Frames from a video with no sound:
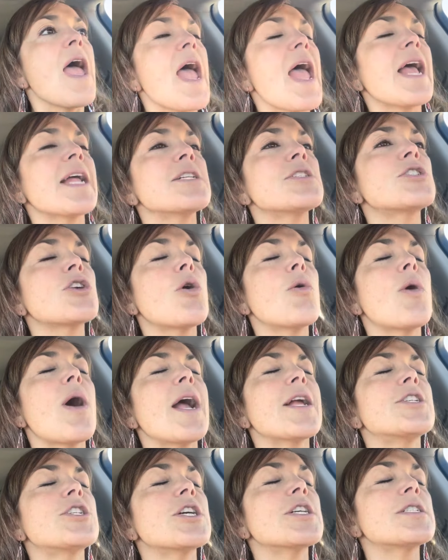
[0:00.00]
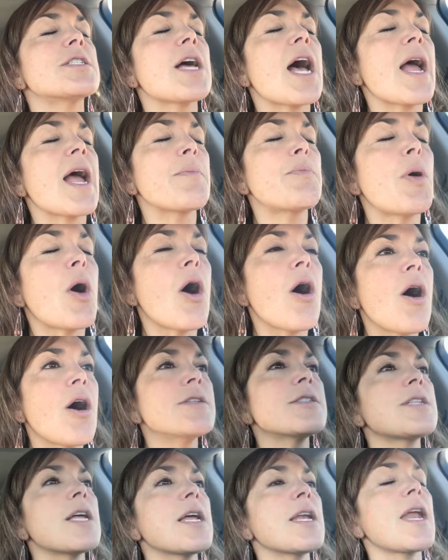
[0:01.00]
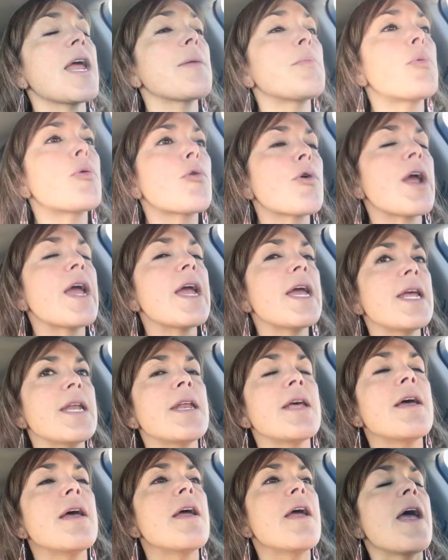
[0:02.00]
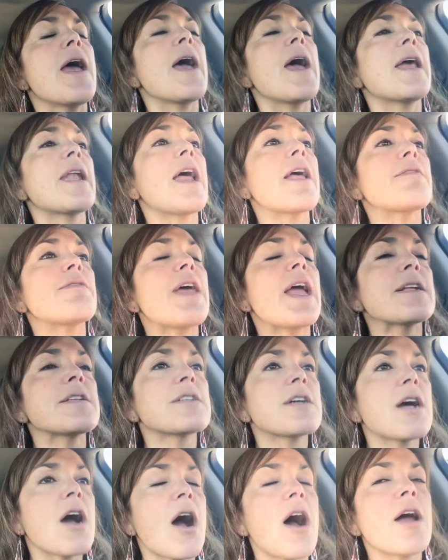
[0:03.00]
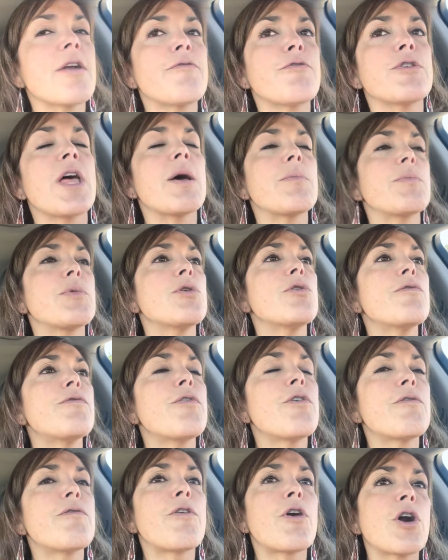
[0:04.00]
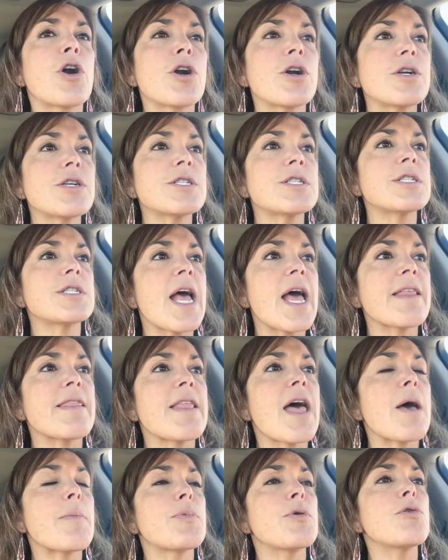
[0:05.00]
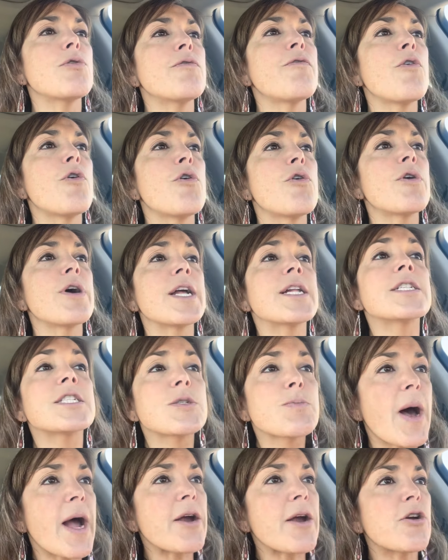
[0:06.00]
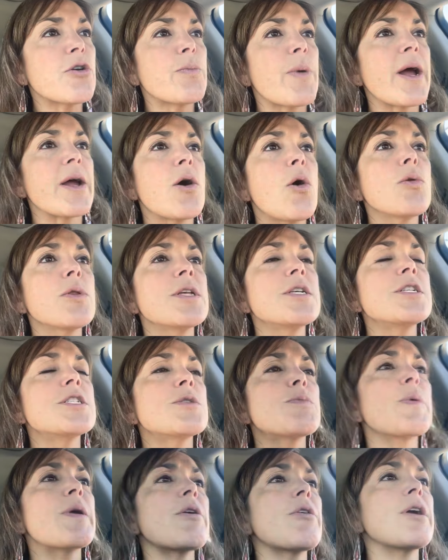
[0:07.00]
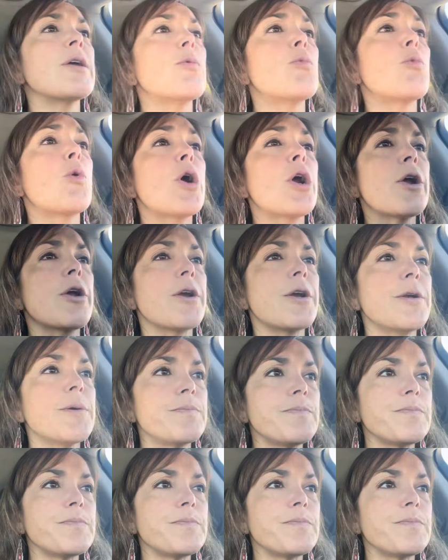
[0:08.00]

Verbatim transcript: And so I just, I paused and I prayed and I thanked God for that beautiful verse and that beautiful inspired by Holy Spirit word.